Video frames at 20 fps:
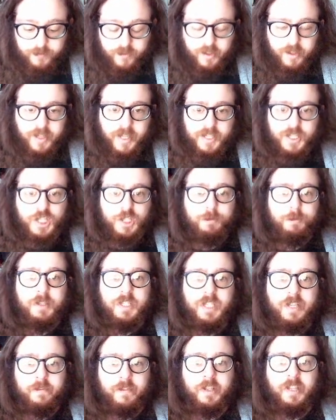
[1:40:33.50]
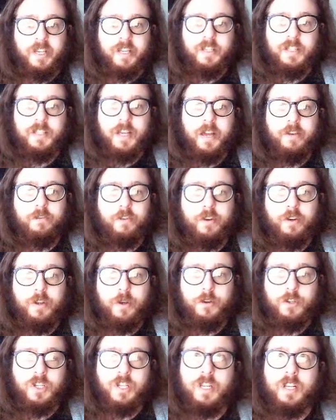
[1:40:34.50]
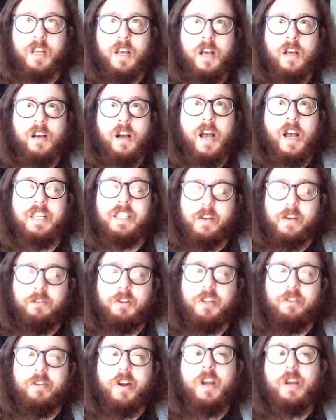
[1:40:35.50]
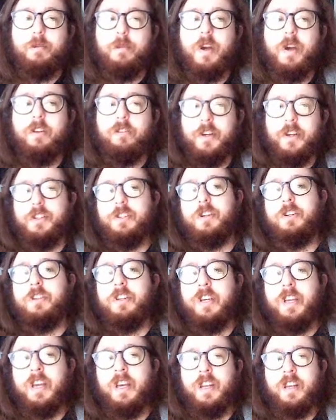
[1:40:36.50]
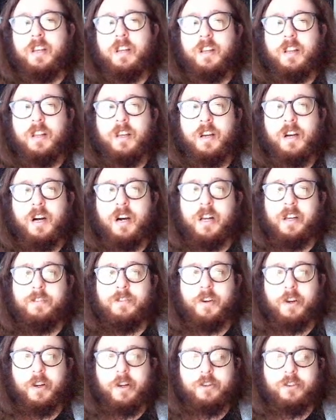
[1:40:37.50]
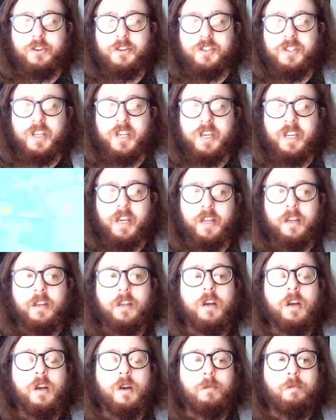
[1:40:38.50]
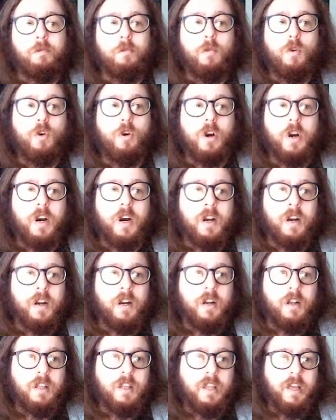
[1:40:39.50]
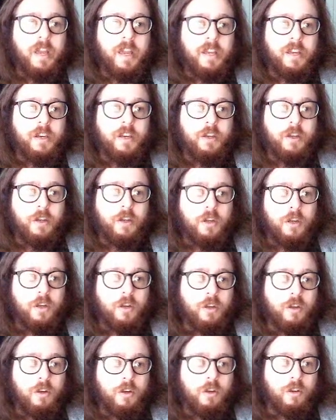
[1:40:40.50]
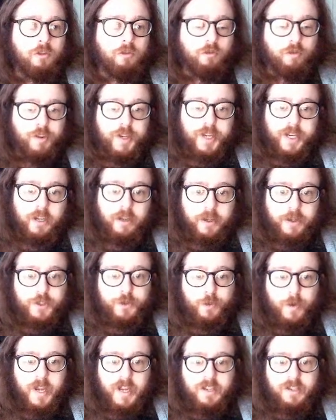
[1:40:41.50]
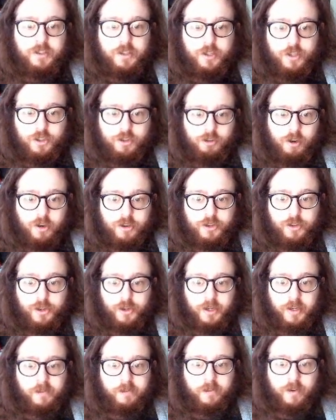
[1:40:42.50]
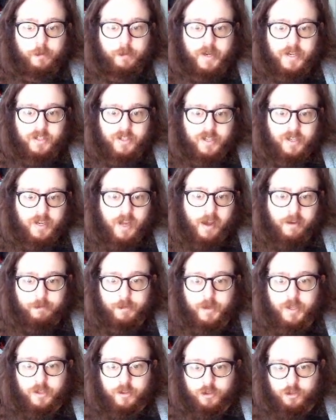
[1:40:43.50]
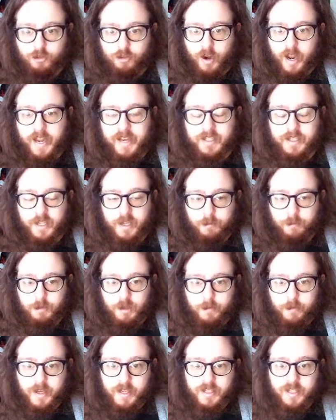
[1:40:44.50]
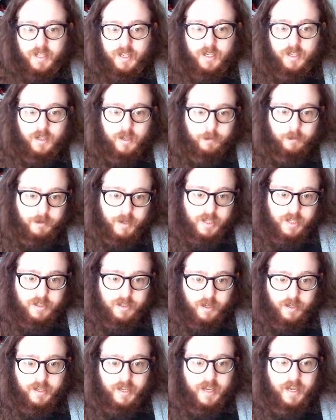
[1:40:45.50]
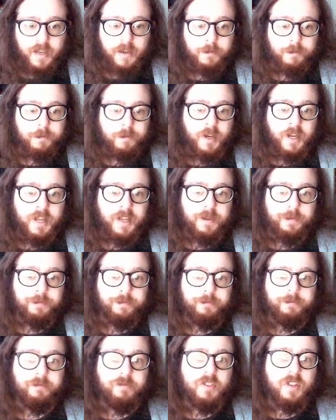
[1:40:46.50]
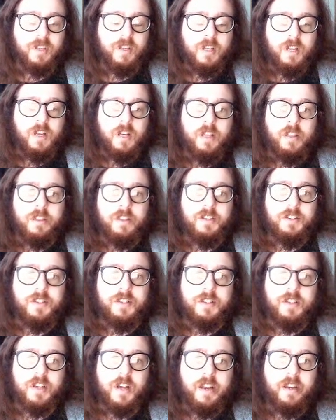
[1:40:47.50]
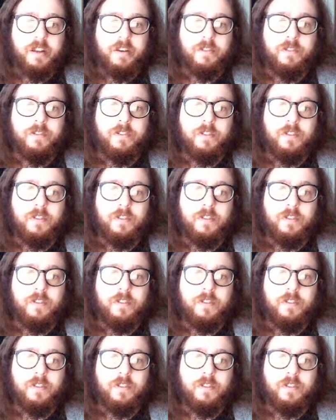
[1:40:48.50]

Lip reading: That's specifically designed for Notion. I definitely recommend researching it if you're interested in more like rigorous ways to structure your information. I've been trying to implement it. I'm not done yet, but this is kind of